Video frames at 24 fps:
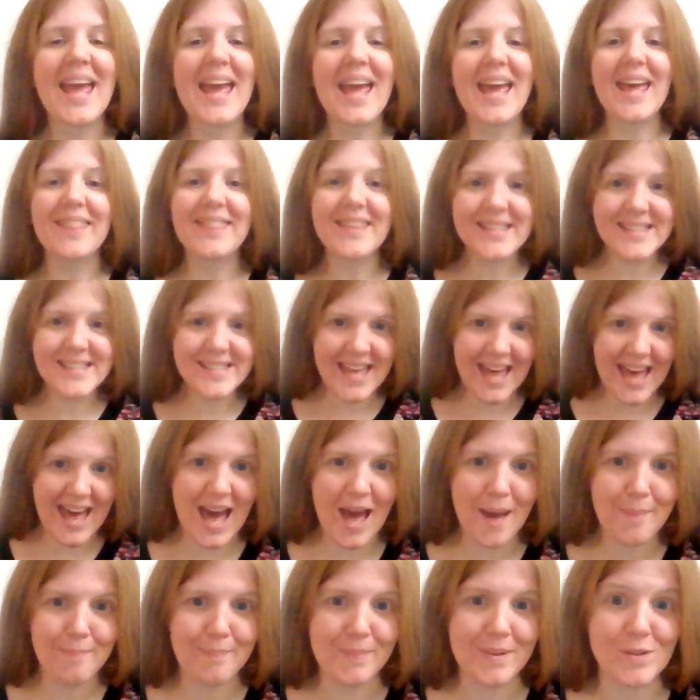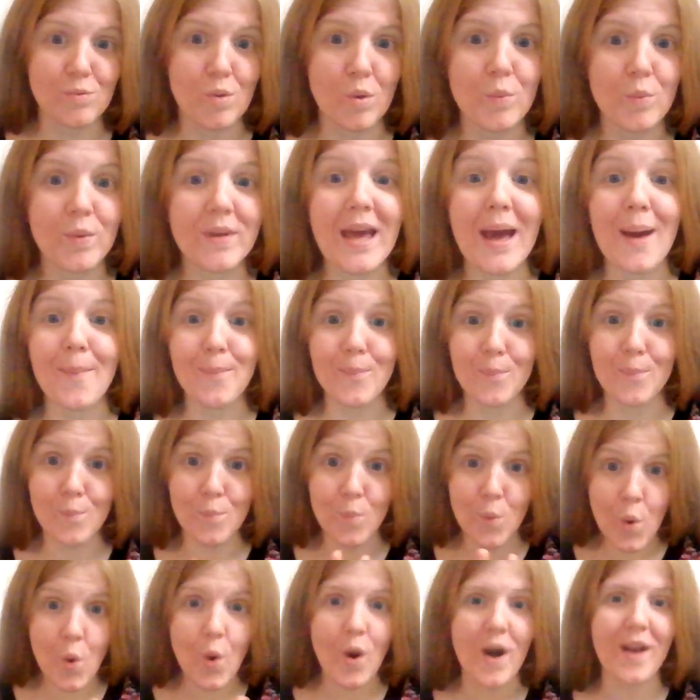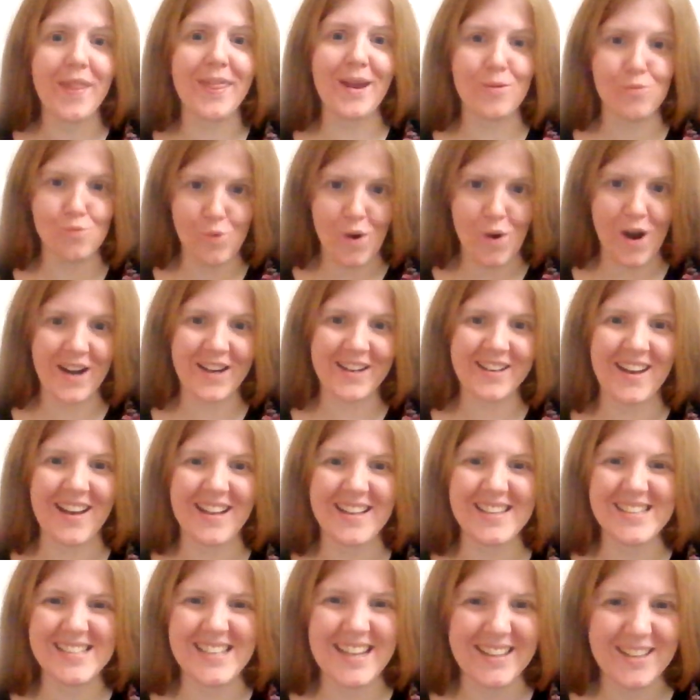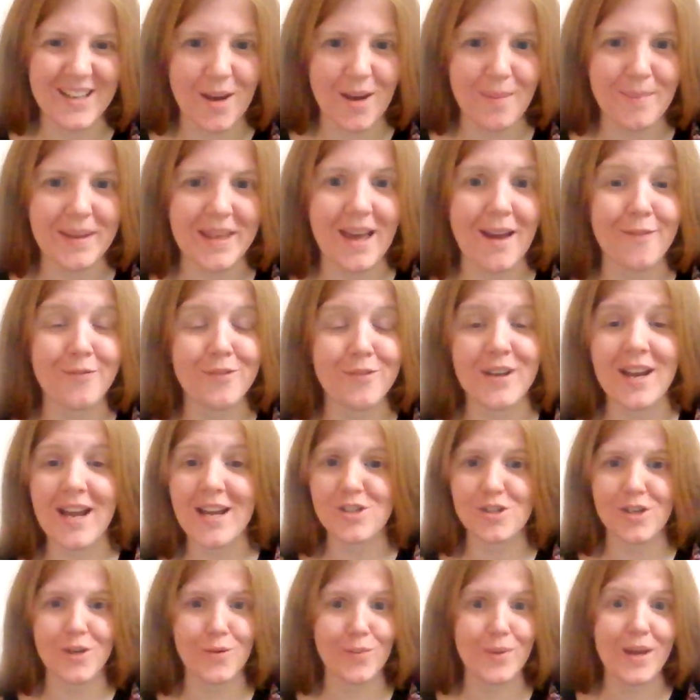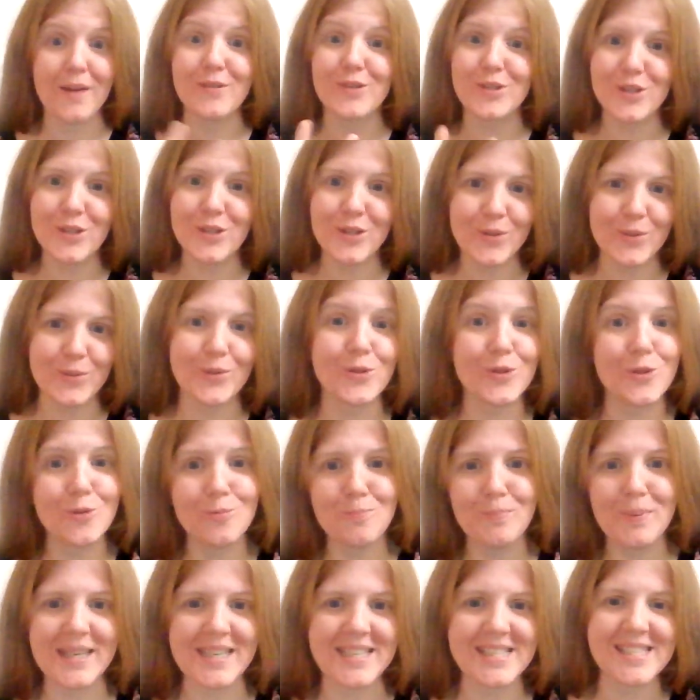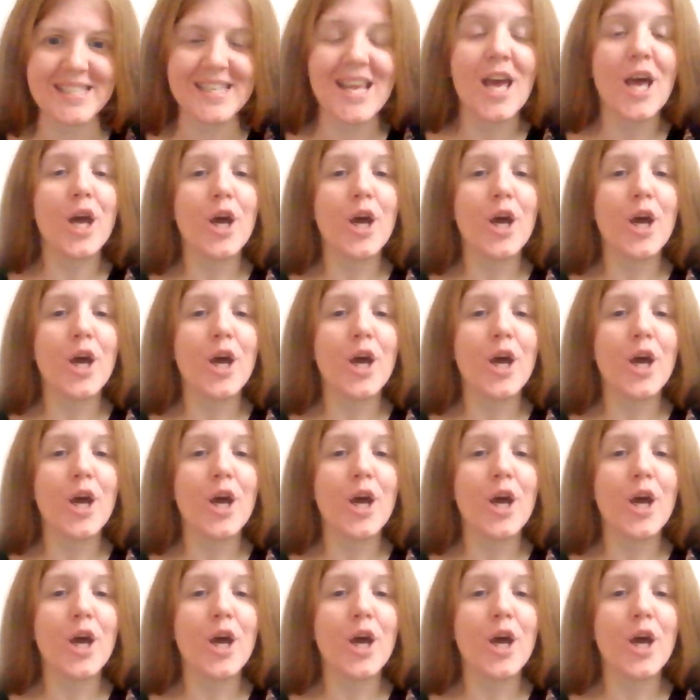And this happens when we have more than one consonant coming after. Actually, we have two P's.